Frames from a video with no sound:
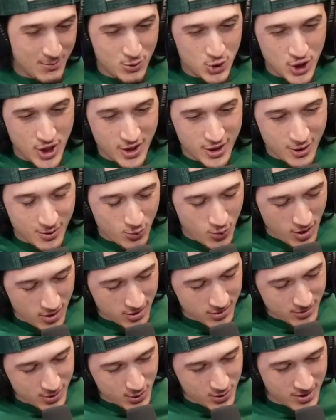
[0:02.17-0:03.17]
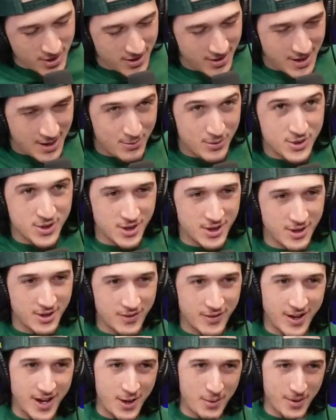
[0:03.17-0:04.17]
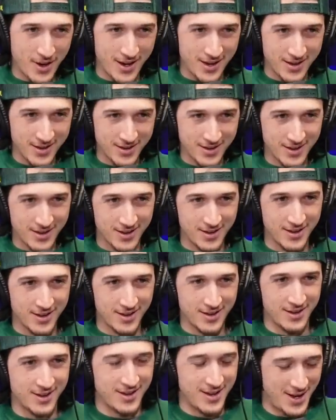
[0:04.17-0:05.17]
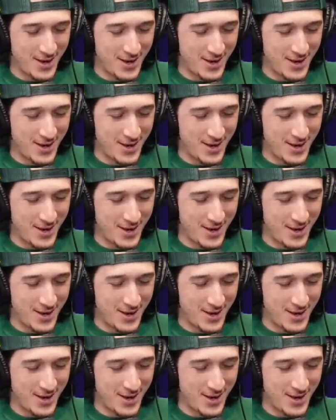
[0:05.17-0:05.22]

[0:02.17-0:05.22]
Jacob. Welcome to another episode of Hey Man. Hey man.